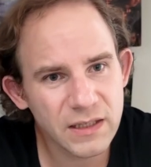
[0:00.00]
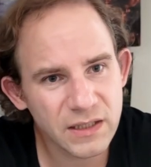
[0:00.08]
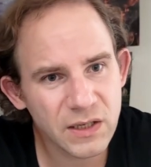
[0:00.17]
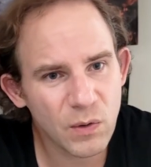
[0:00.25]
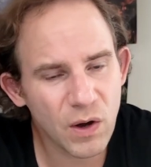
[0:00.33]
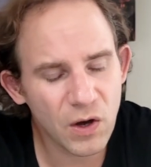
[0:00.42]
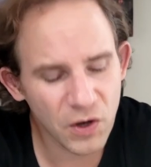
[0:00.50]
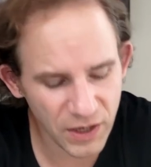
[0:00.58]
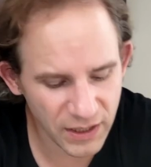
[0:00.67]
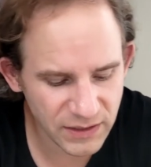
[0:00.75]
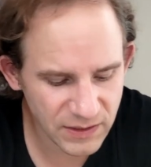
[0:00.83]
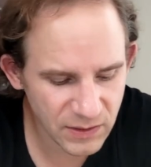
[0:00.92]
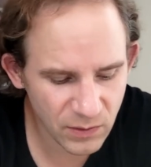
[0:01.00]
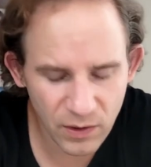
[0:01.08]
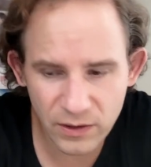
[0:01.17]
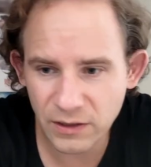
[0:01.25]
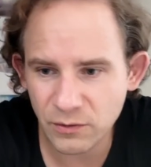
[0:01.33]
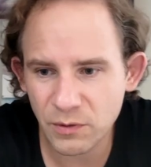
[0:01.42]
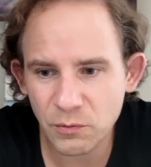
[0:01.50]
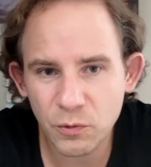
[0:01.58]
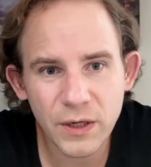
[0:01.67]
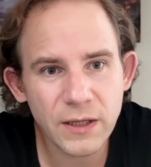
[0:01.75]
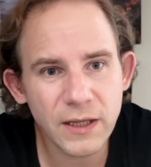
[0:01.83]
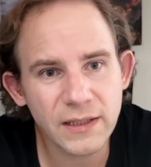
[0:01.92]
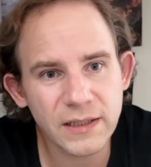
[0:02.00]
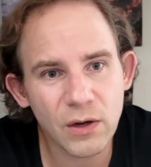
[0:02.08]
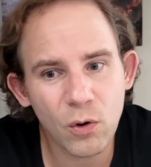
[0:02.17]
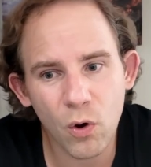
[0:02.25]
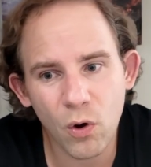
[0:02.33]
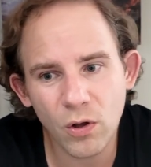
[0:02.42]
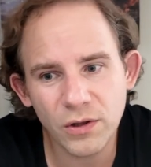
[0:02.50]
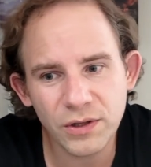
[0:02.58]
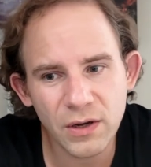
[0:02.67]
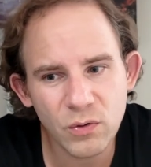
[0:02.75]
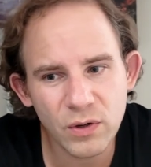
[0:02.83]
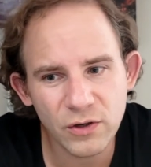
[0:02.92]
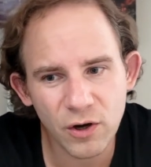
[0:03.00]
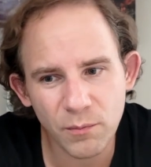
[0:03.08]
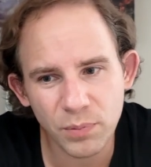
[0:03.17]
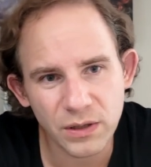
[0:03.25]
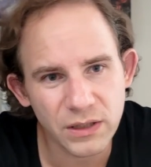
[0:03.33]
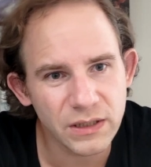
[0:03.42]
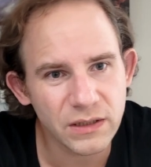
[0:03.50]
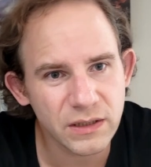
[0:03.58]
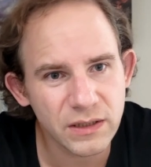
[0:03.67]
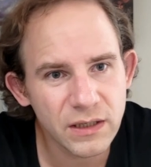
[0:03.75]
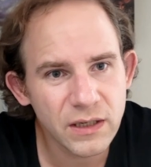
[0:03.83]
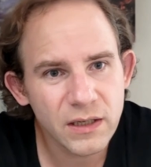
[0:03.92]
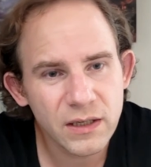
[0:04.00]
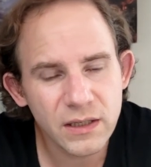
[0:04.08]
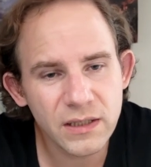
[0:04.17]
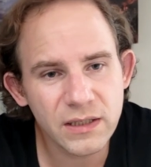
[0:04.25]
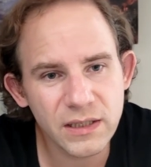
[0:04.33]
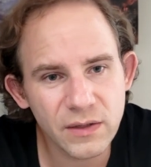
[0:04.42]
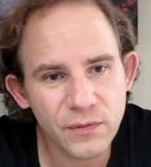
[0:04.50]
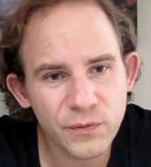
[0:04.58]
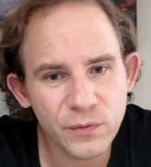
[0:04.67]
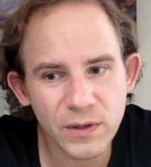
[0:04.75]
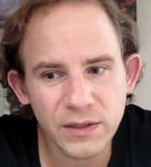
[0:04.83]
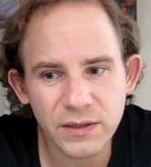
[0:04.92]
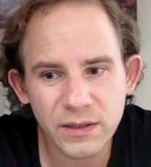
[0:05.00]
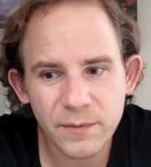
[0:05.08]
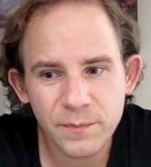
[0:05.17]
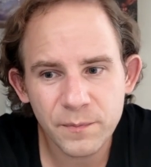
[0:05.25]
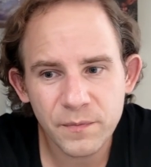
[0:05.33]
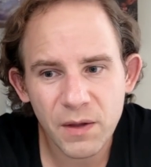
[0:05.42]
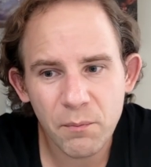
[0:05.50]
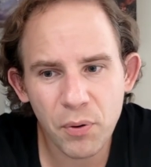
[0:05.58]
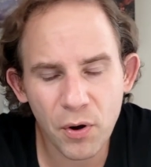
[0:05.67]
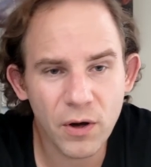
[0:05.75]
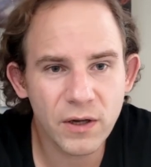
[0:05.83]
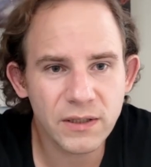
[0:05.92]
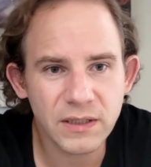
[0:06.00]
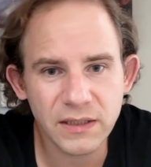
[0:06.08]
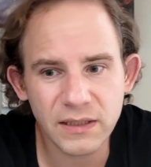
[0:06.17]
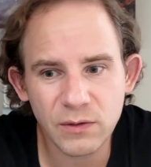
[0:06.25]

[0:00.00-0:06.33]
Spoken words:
so on and so on. And we realize they all know a completely different person.